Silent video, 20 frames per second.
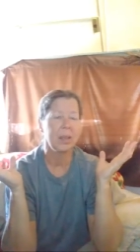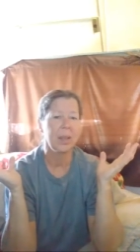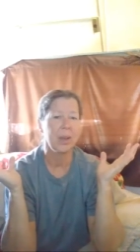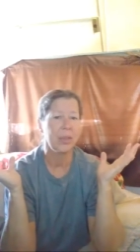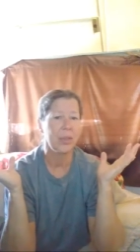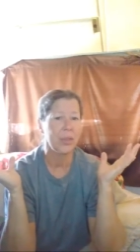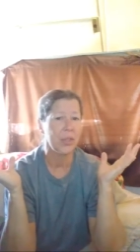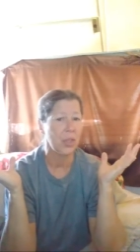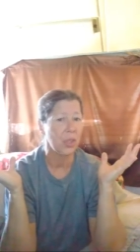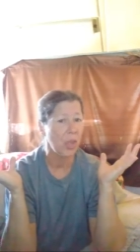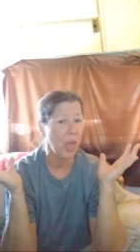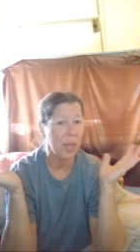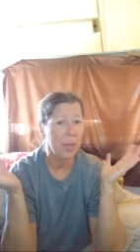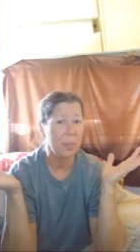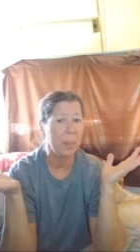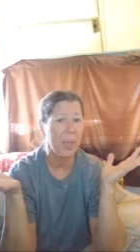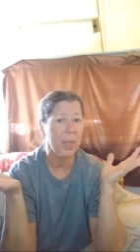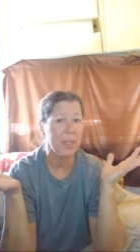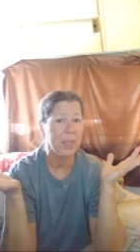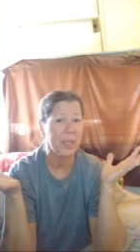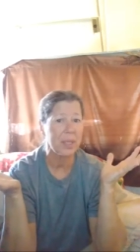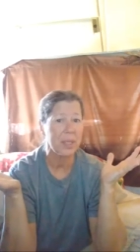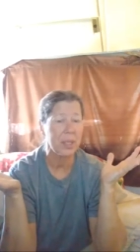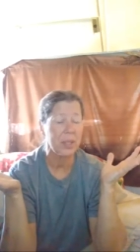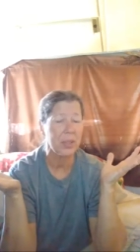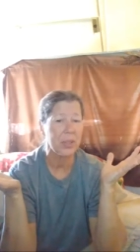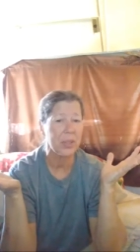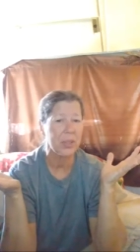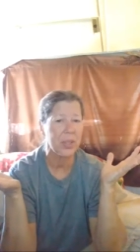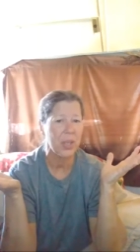You know, there's a lot of places
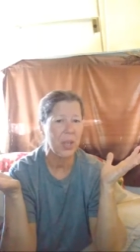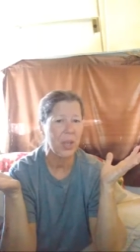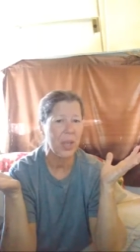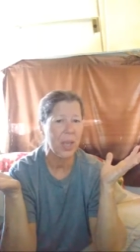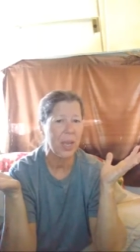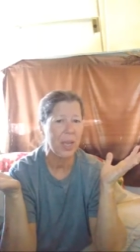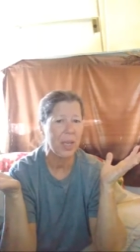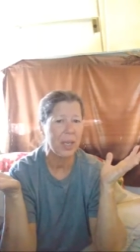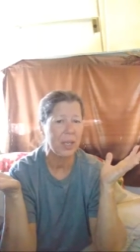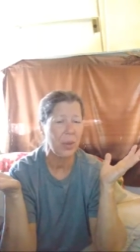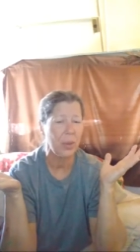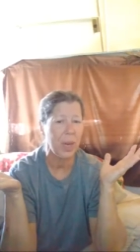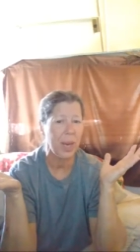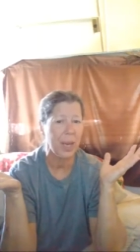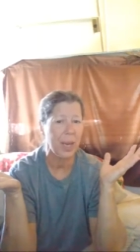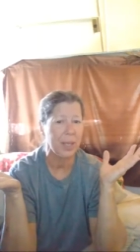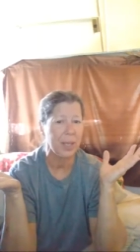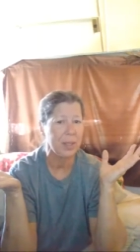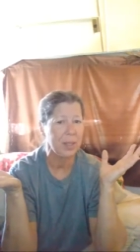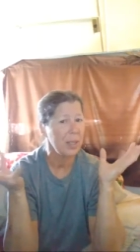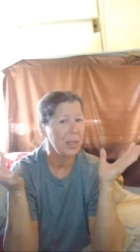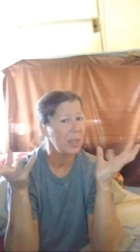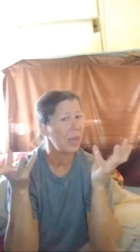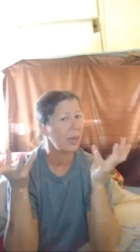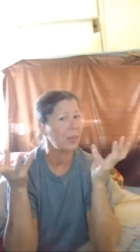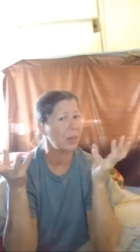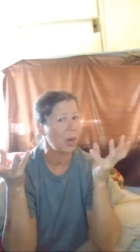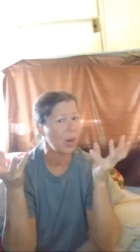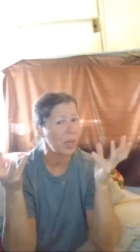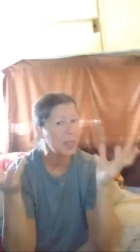here that sell hay and grass.
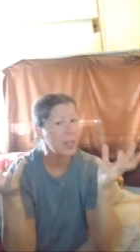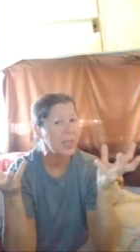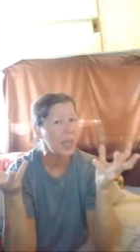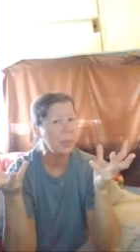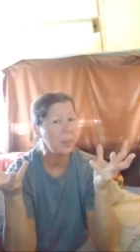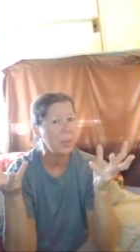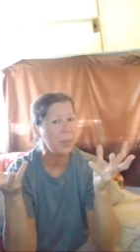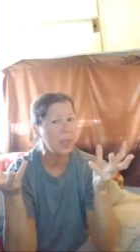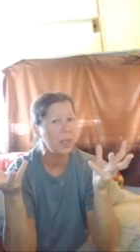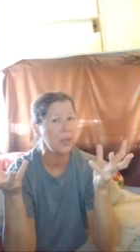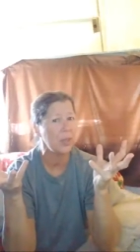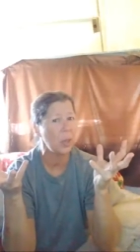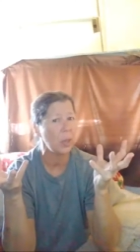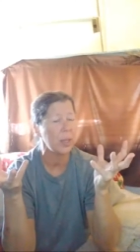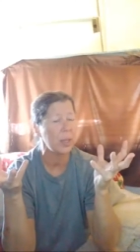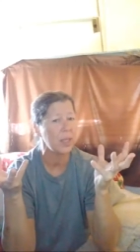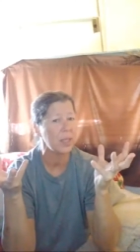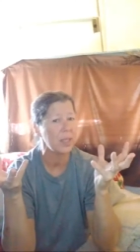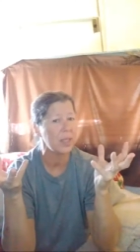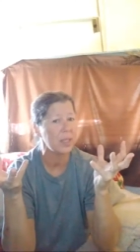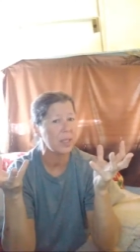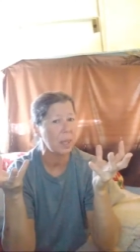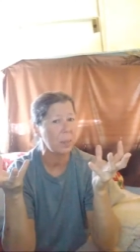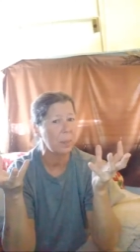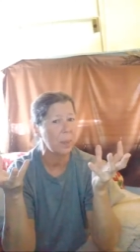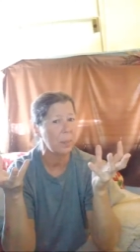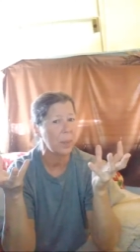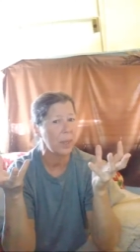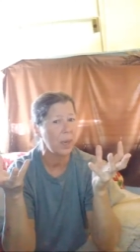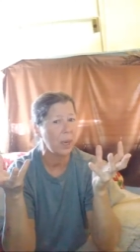I have a hard time believing nobody can step
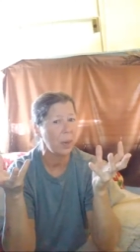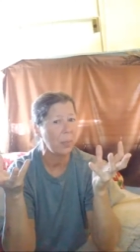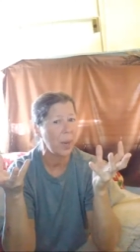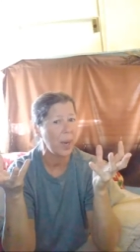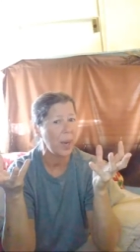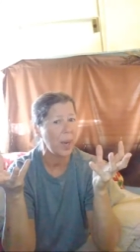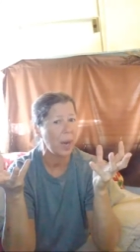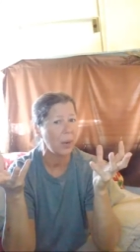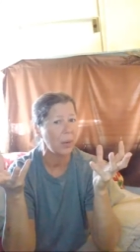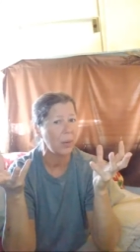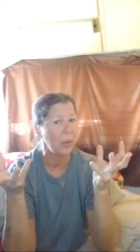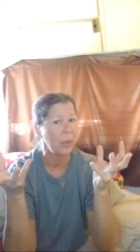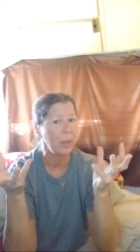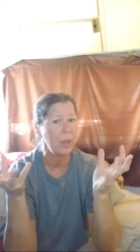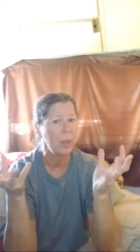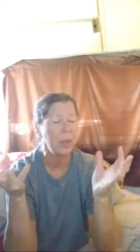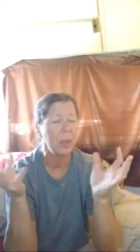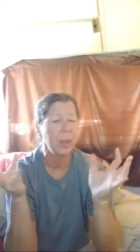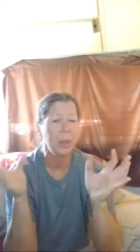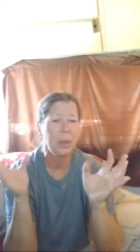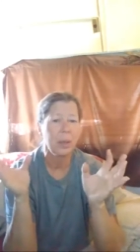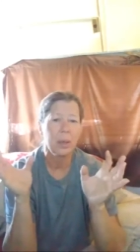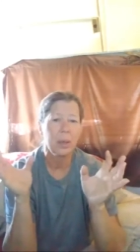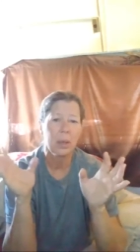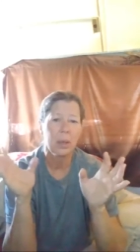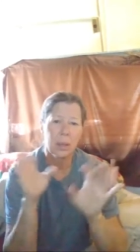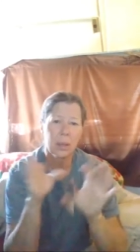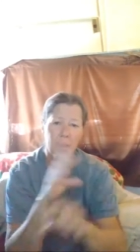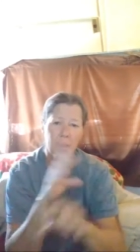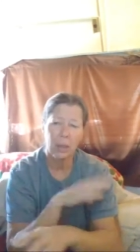up and help out.
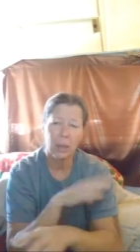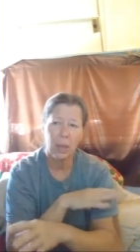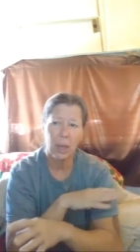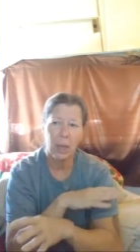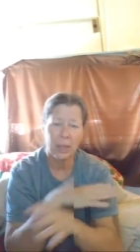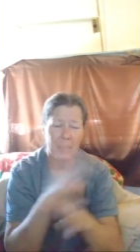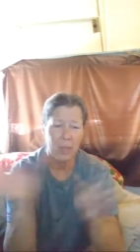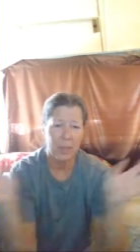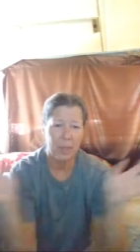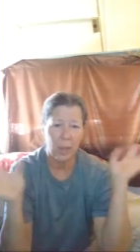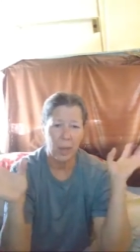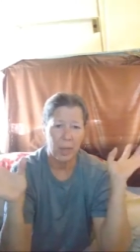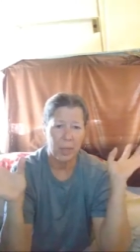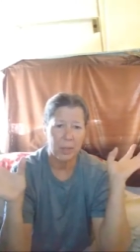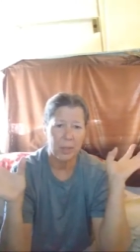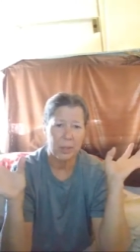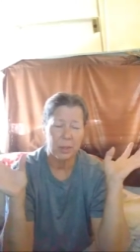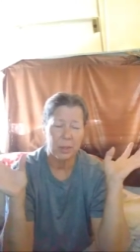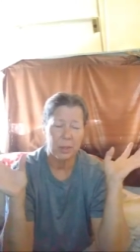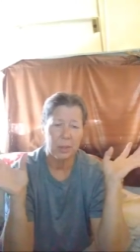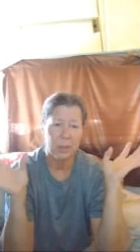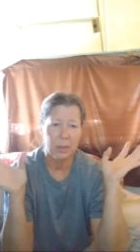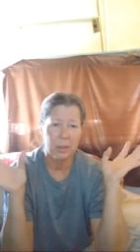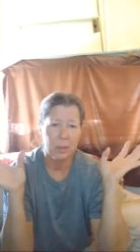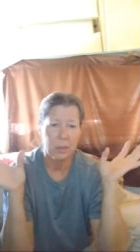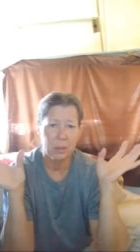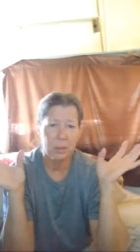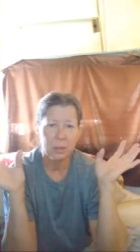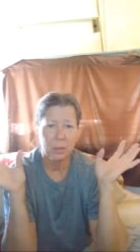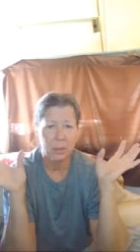I digress.
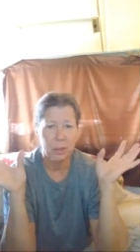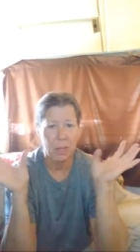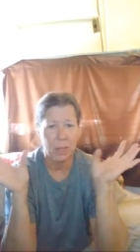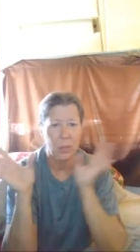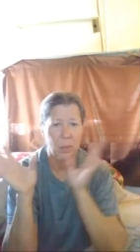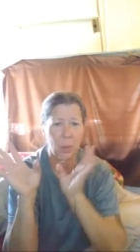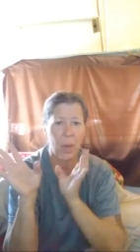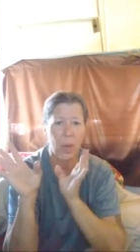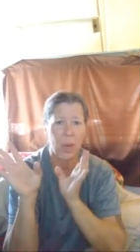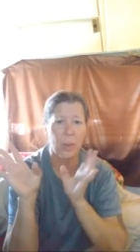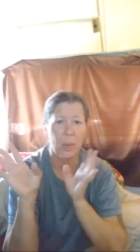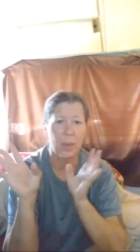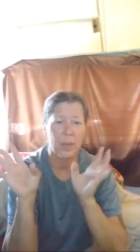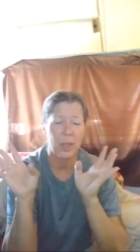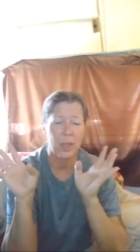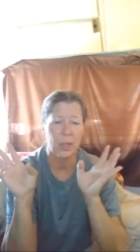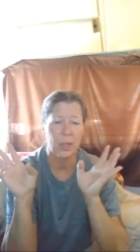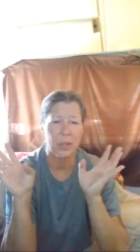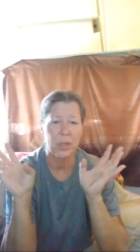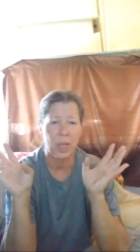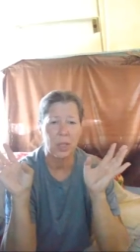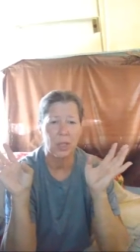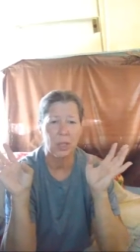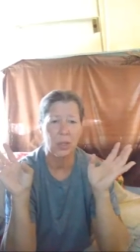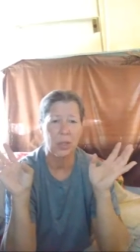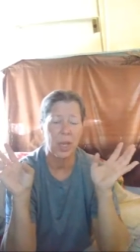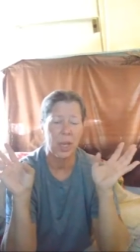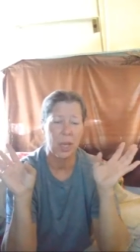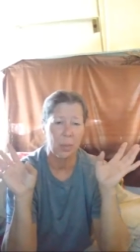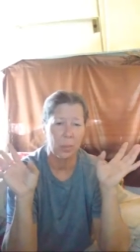That's why my videos take too
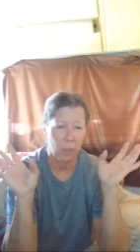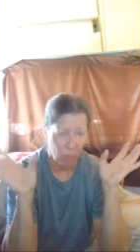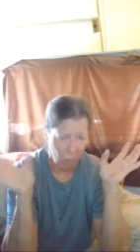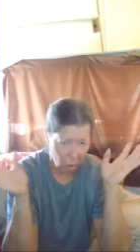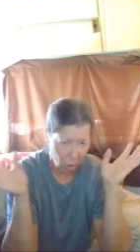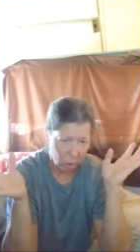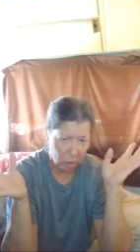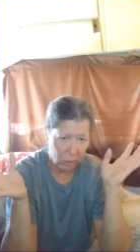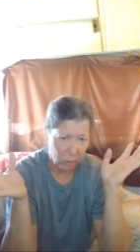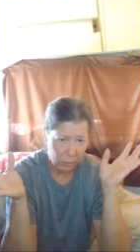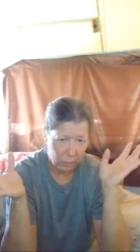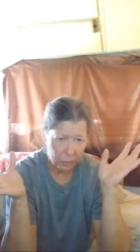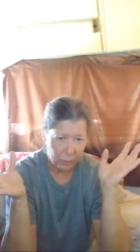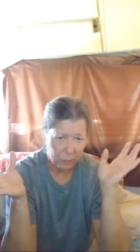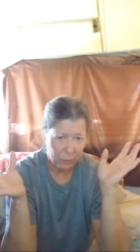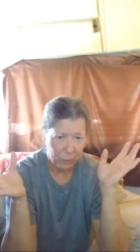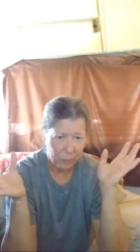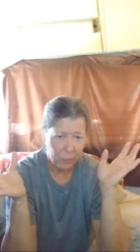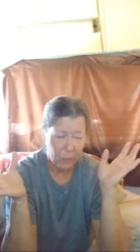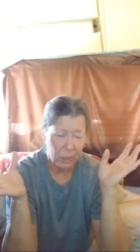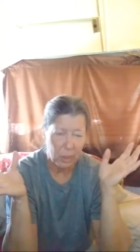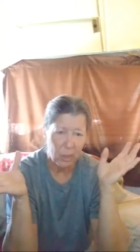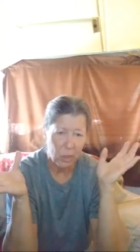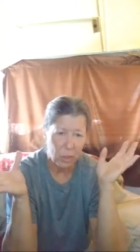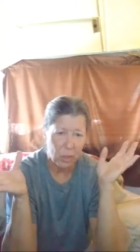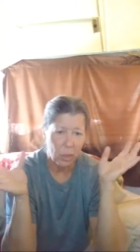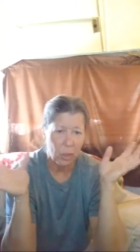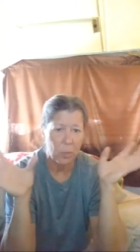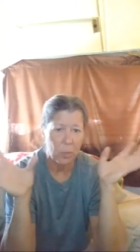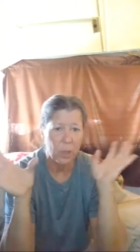damn long, because there's too
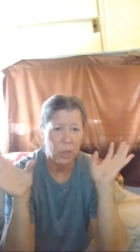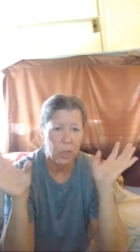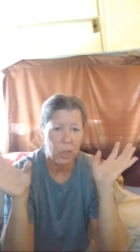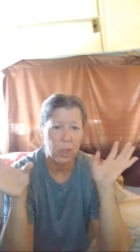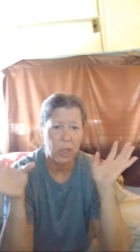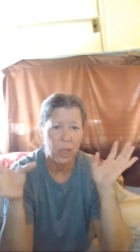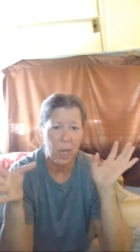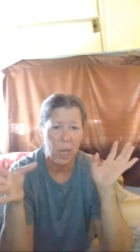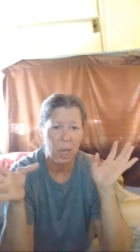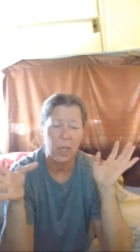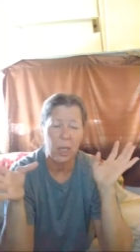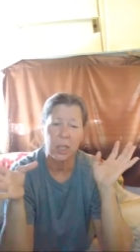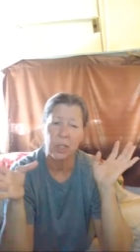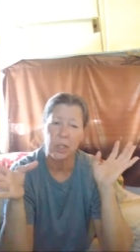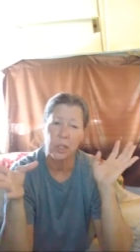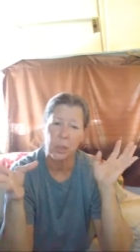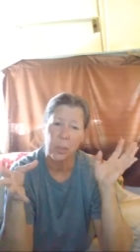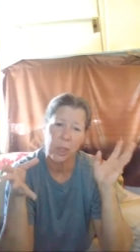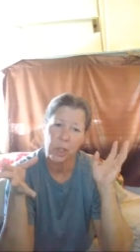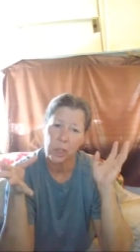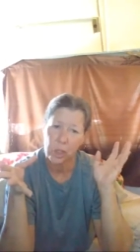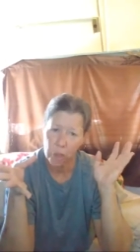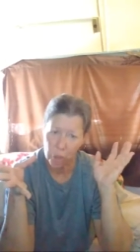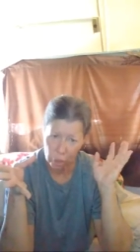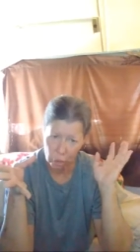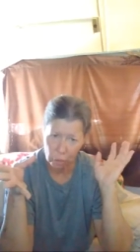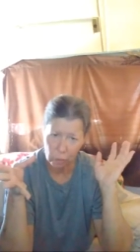much to tell and too much to do.